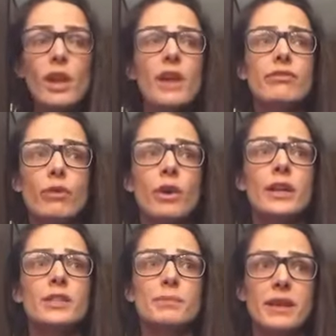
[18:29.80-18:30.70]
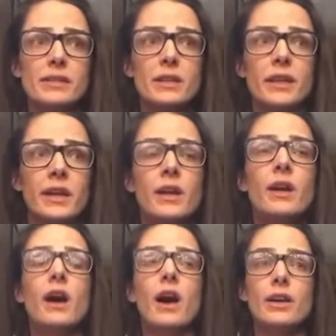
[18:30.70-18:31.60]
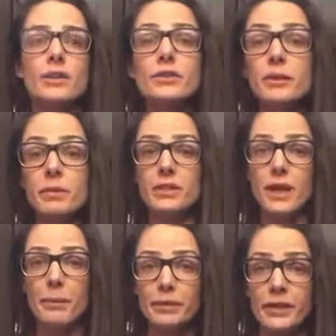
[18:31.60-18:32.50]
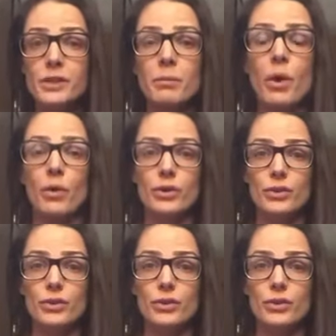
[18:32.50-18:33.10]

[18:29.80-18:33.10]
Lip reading: And fawning is basically you slip into that pleaser mode.